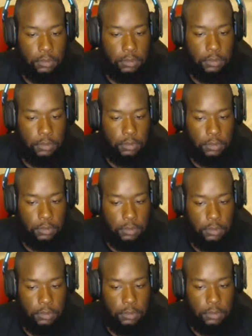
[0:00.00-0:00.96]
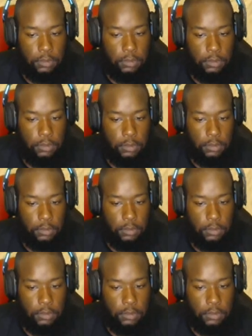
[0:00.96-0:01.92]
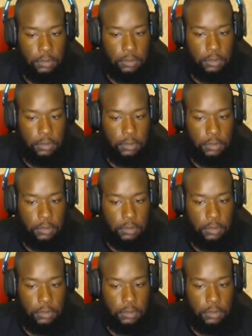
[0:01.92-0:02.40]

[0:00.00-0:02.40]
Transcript: (no one is talking)